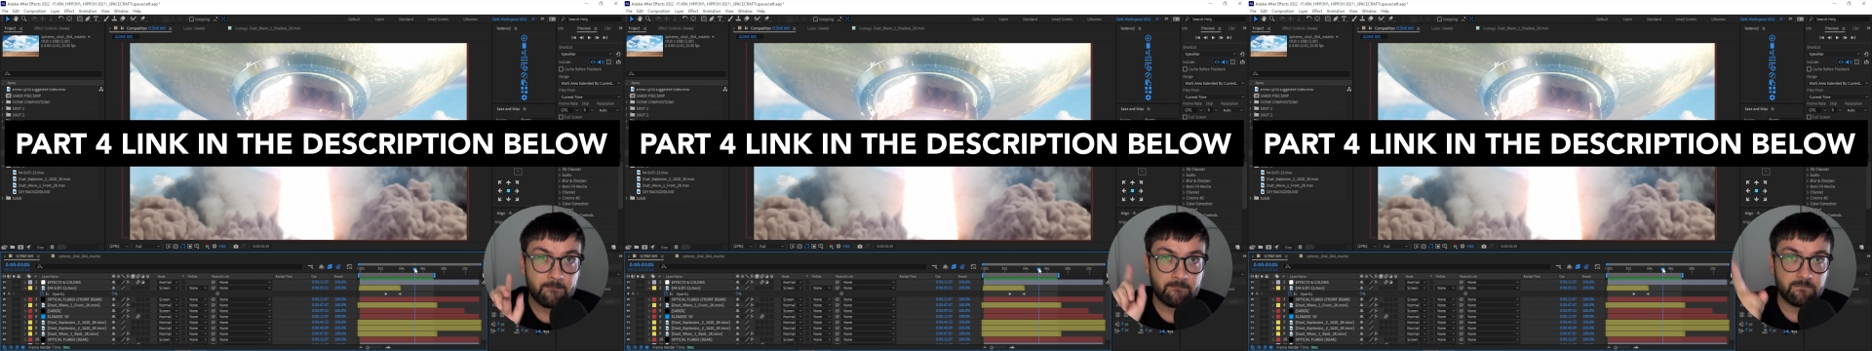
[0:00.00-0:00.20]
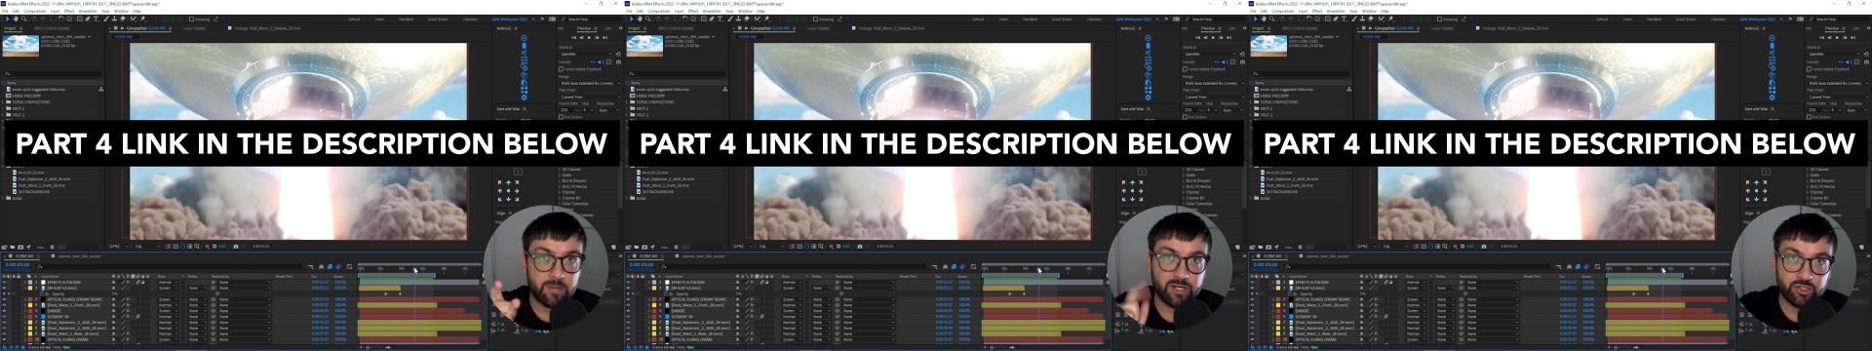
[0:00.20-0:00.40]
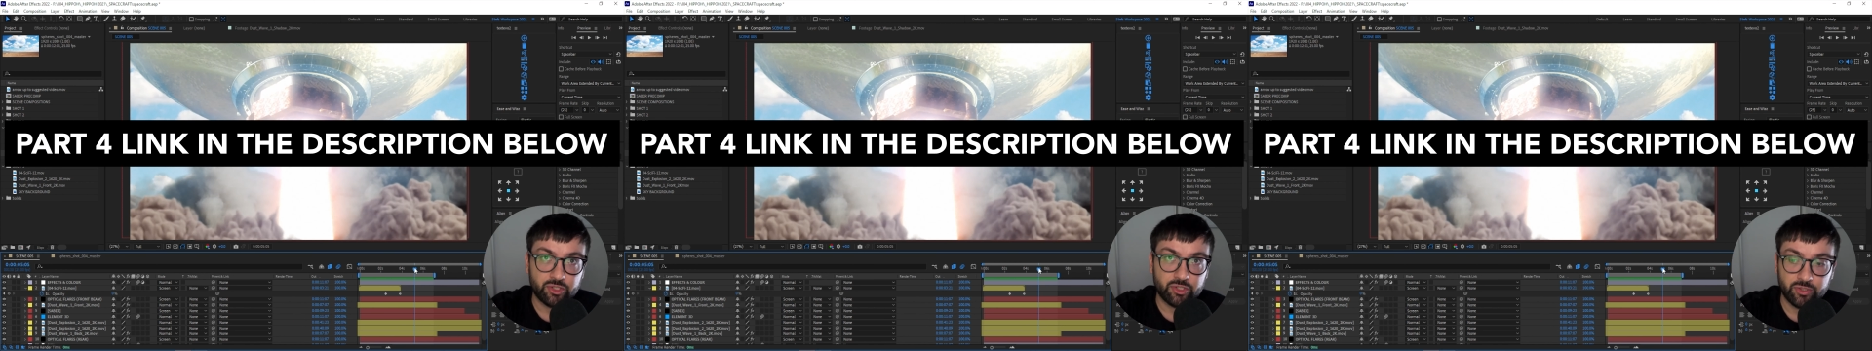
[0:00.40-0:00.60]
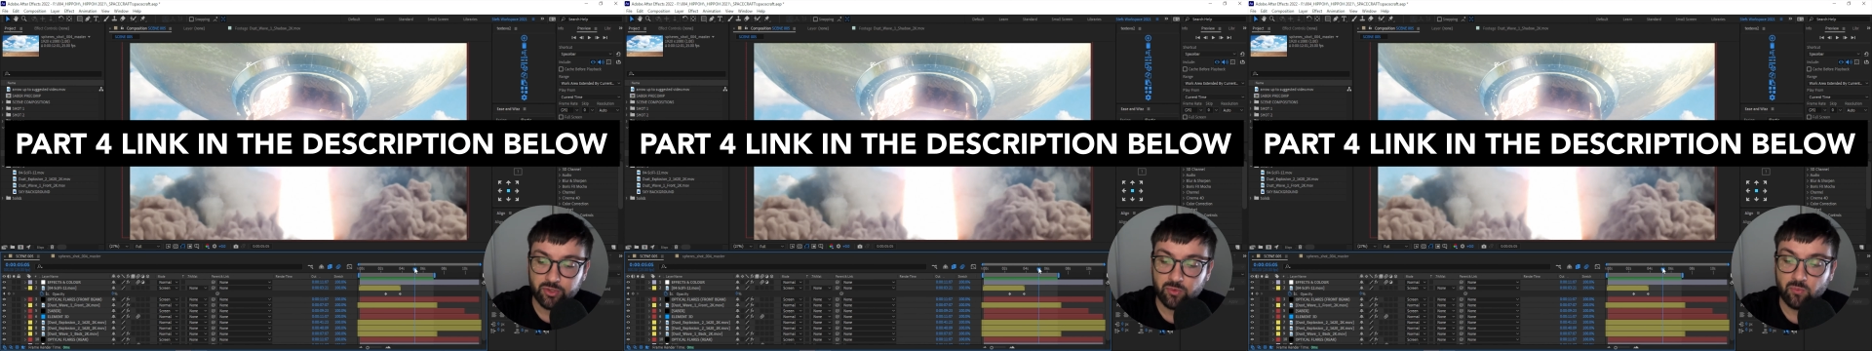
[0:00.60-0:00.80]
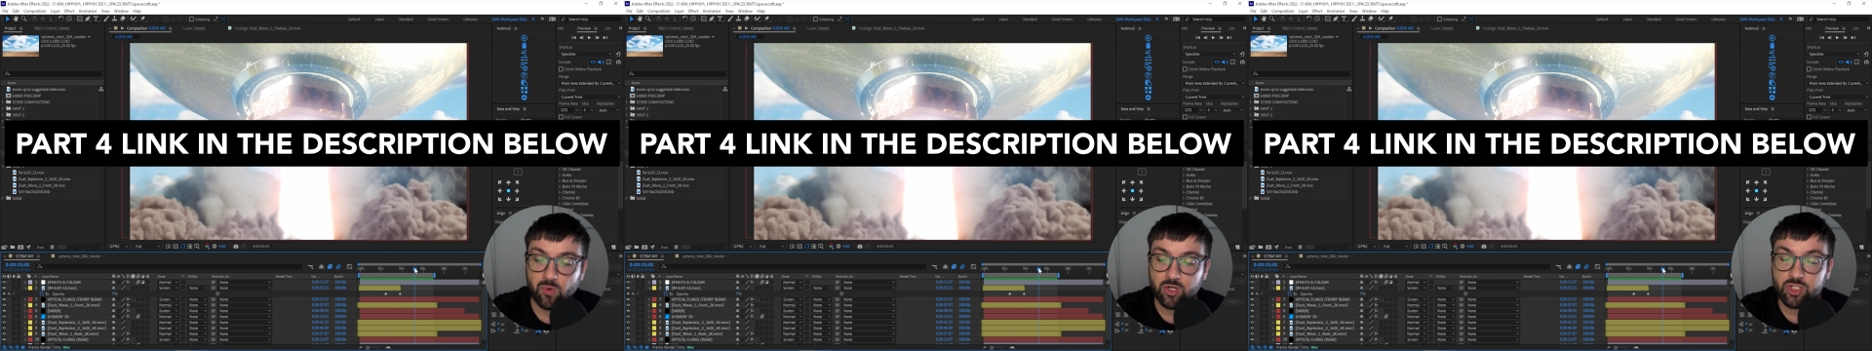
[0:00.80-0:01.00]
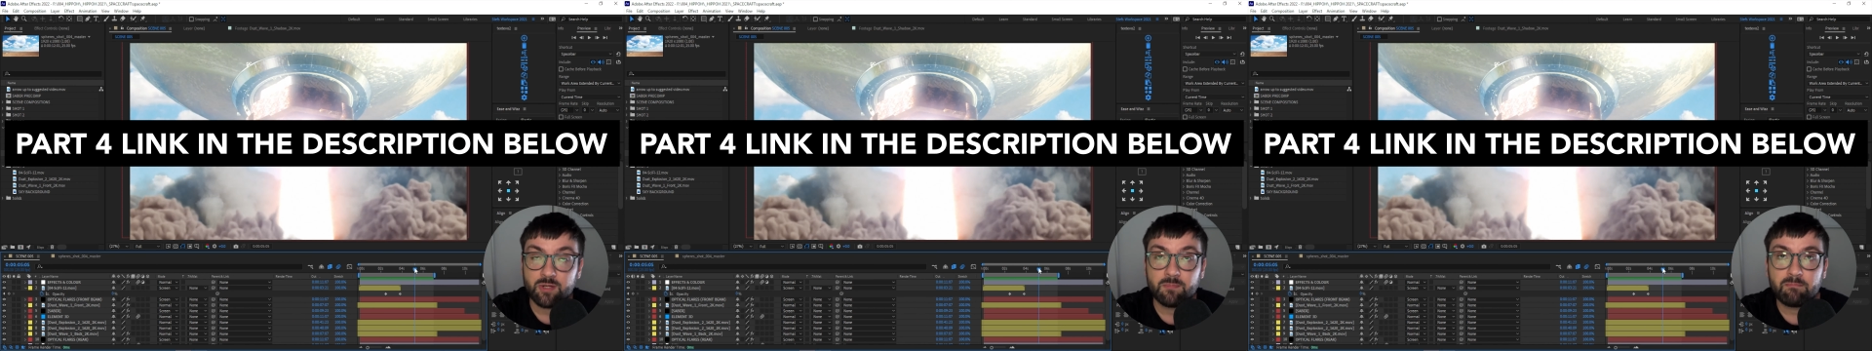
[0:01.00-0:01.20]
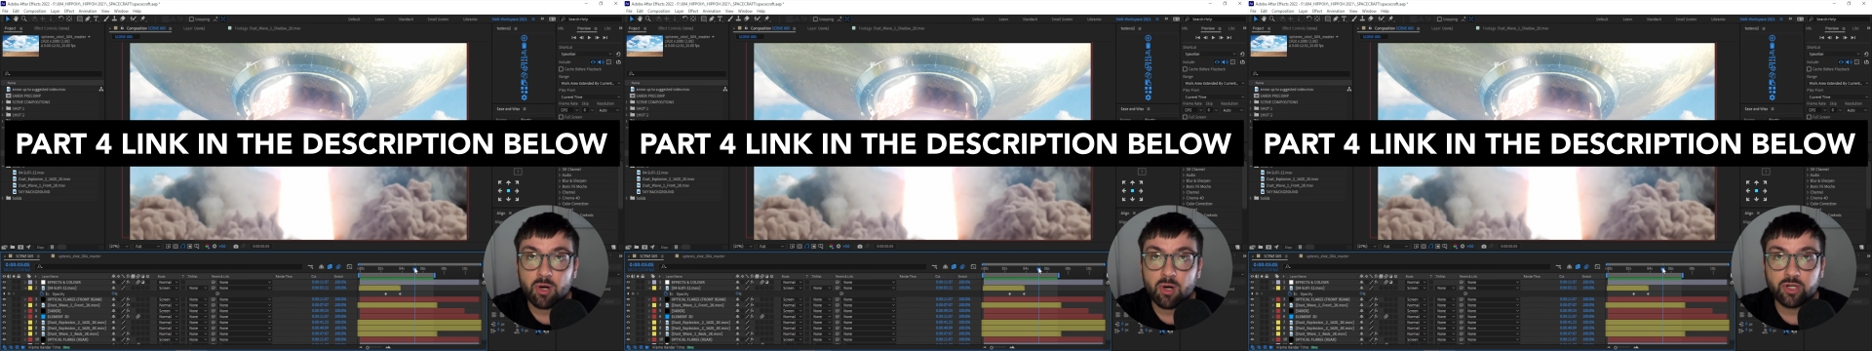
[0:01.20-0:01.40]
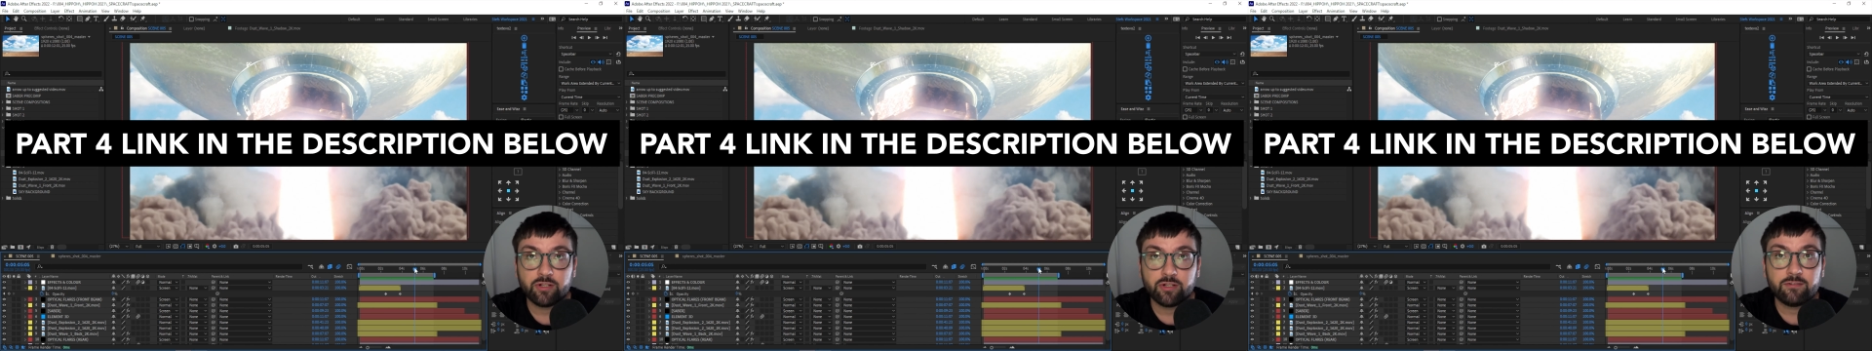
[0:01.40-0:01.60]
make sure you watch
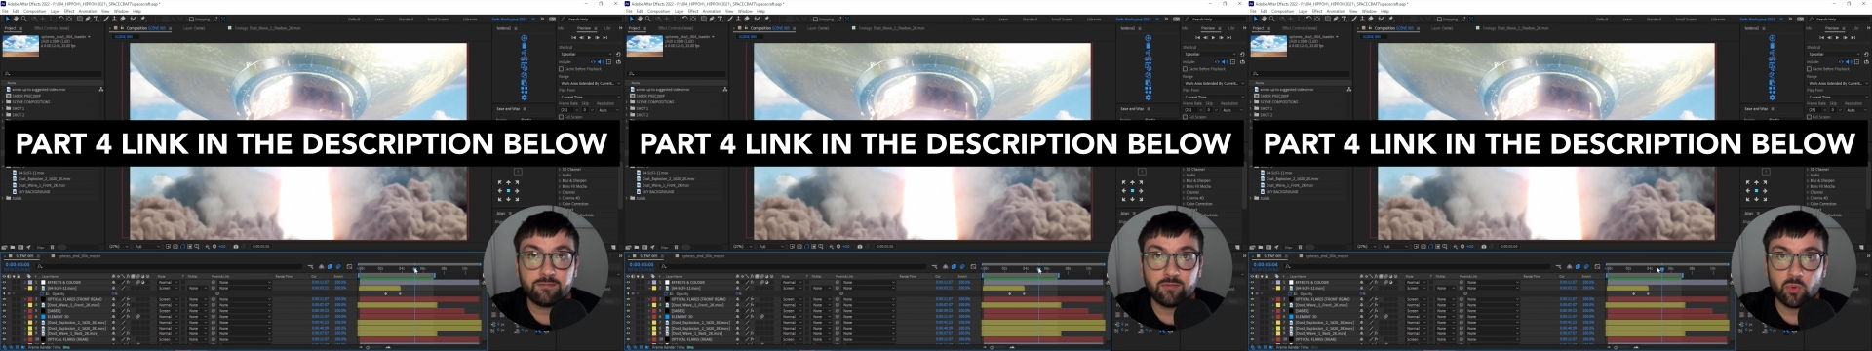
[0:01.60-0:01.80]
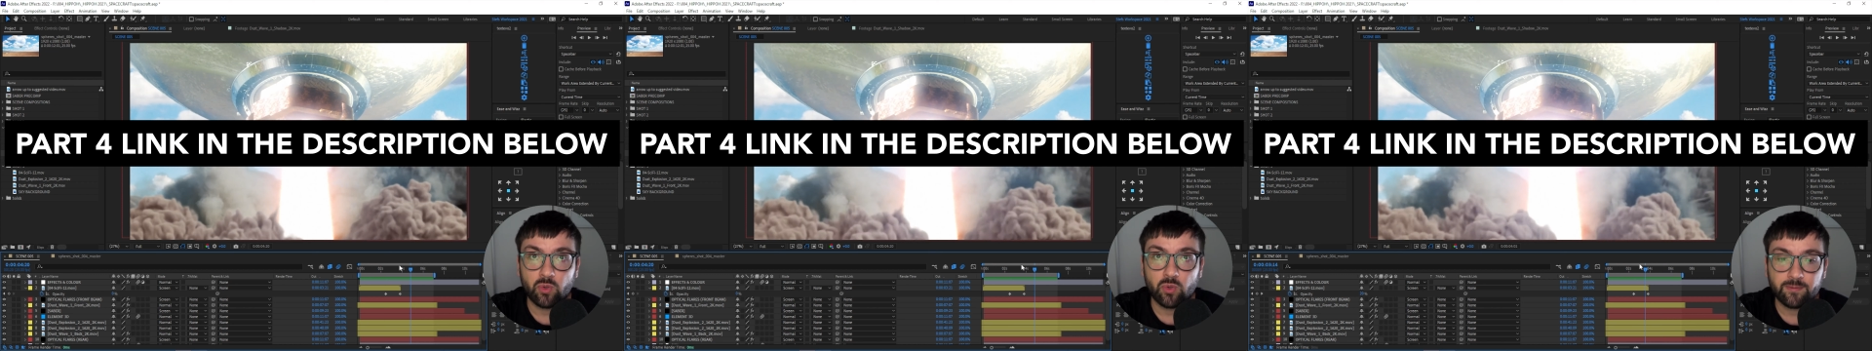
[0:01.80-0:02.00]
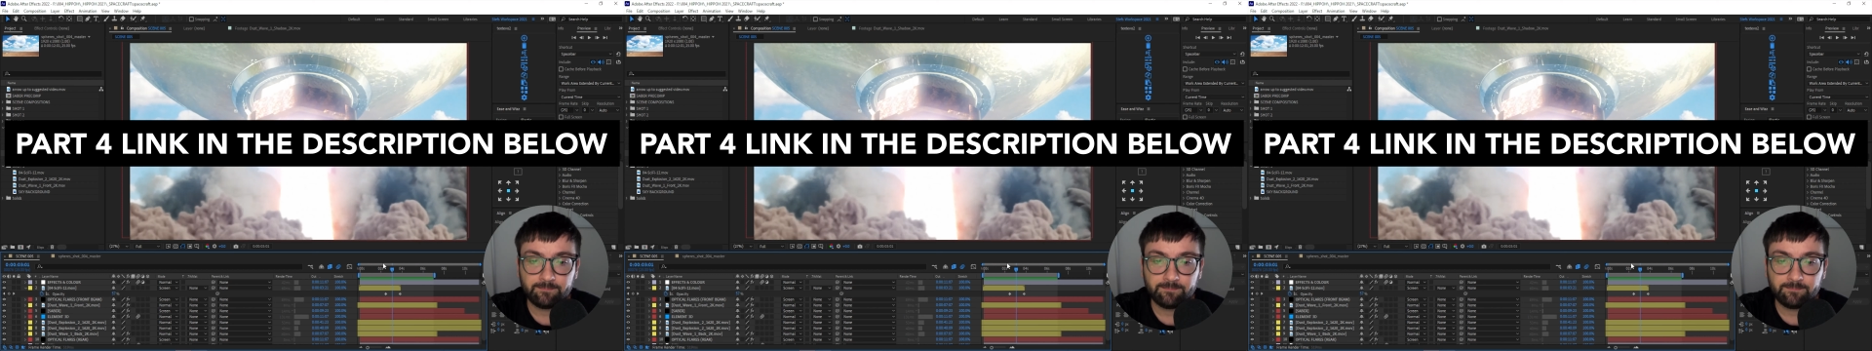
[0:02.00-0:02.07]
part 4.